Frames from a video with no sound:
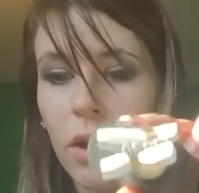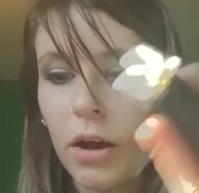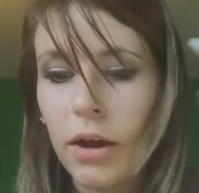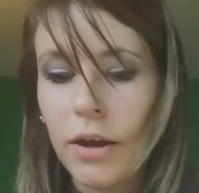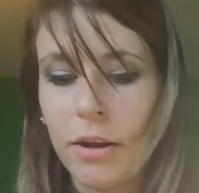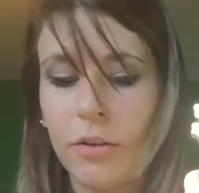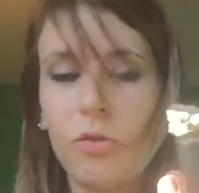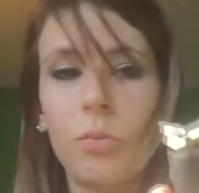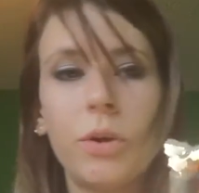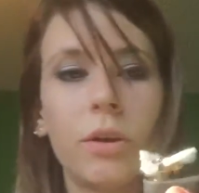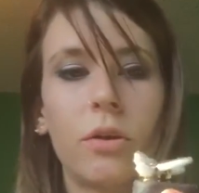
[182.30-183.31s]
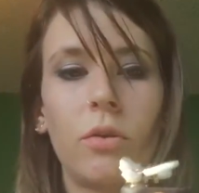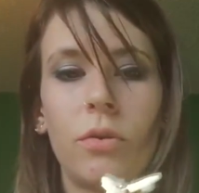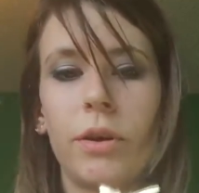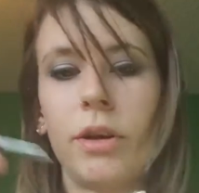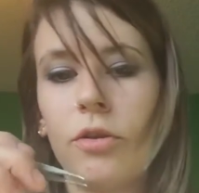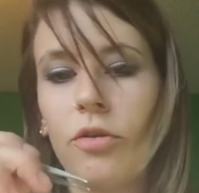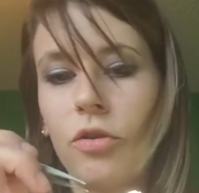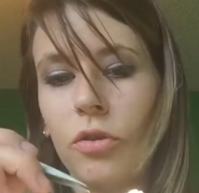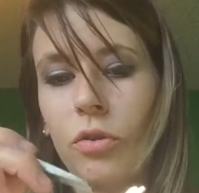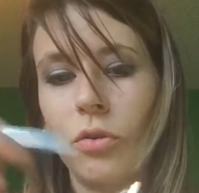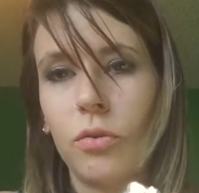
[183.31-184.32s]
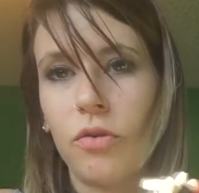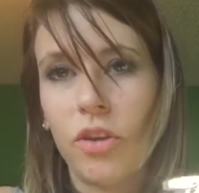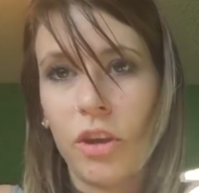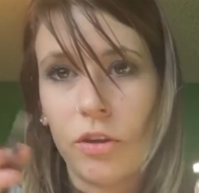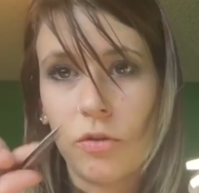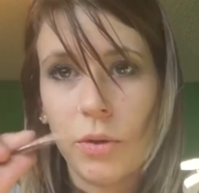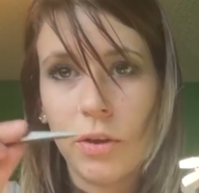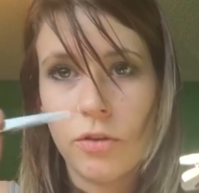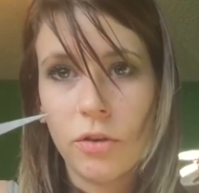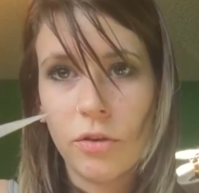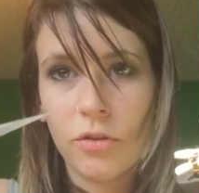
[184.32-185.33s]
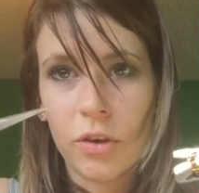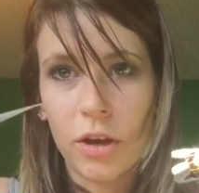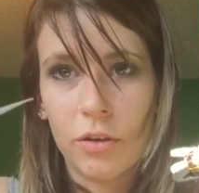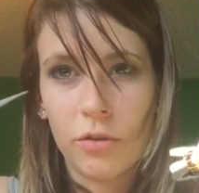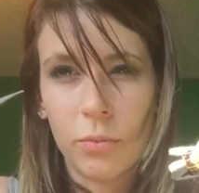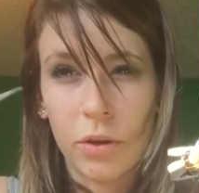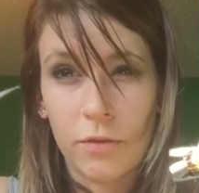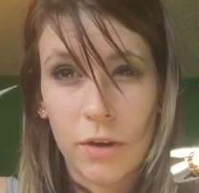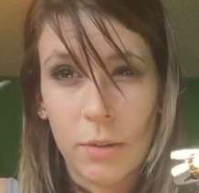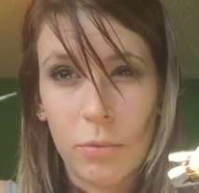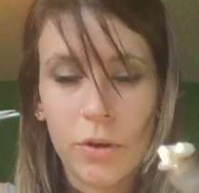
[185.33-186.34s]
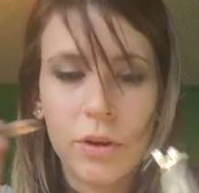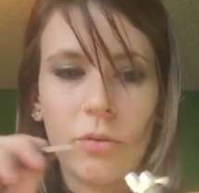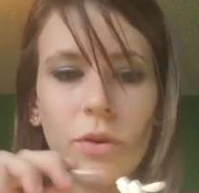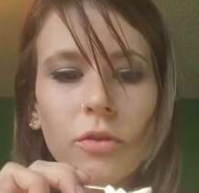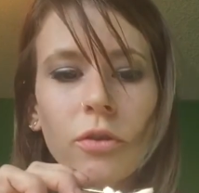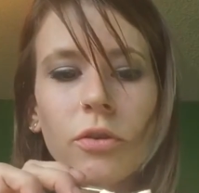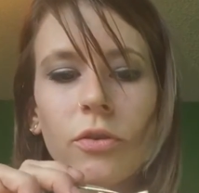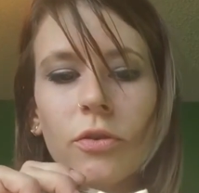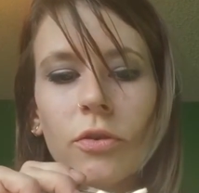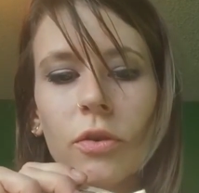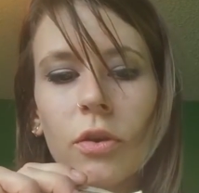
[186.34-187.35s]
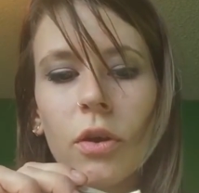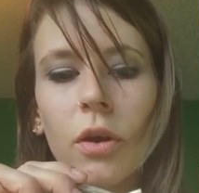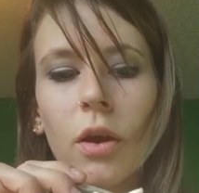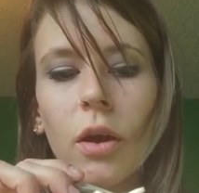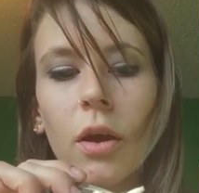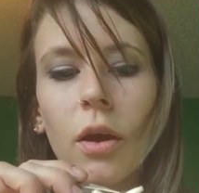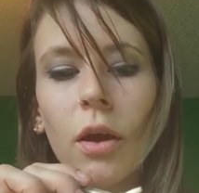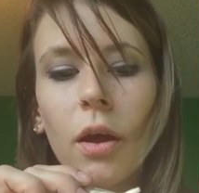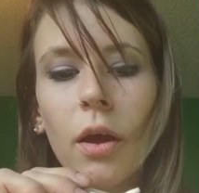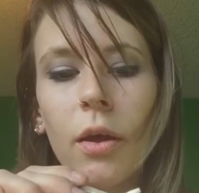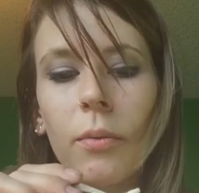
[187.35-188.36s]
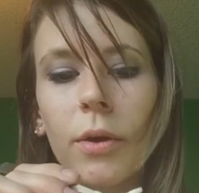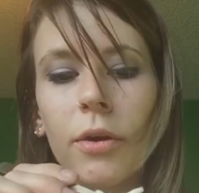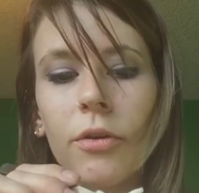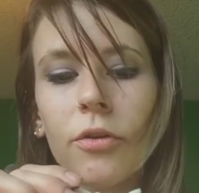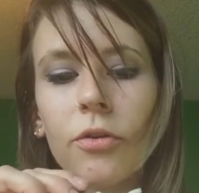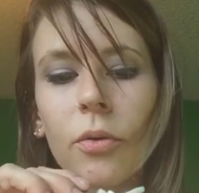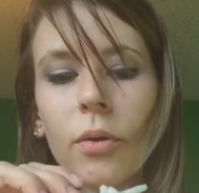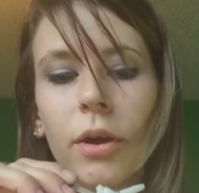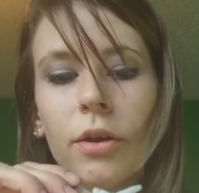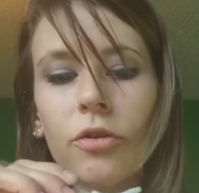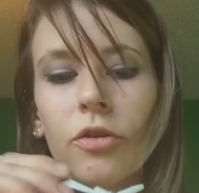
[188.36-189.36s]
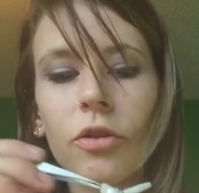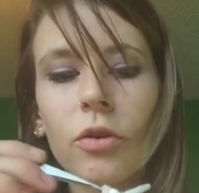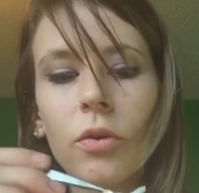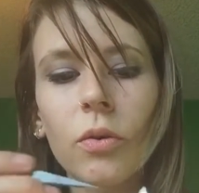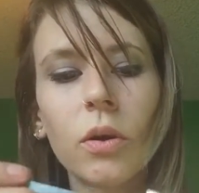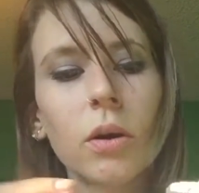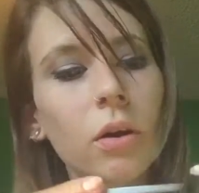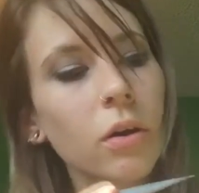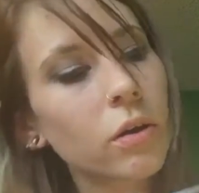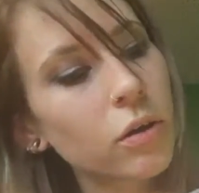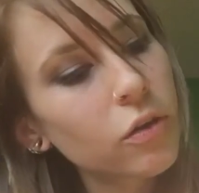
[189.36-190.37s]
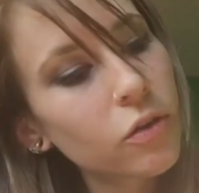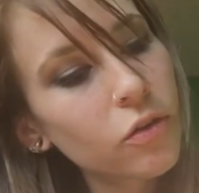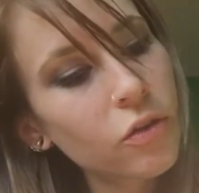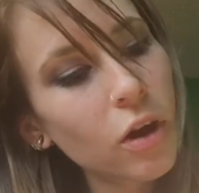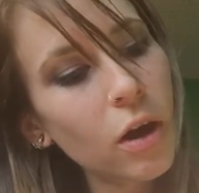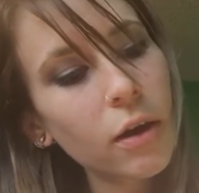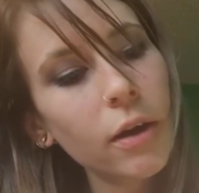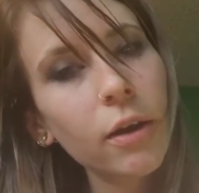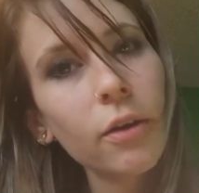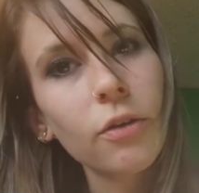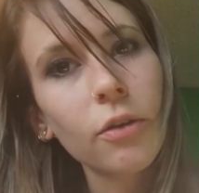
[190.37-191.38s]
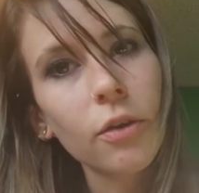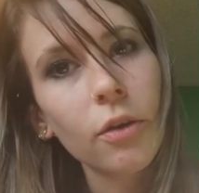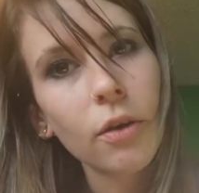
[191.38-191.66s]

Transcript: And we are going to take your tweezers. I use really fine point tweezers. And we are just going to tuck it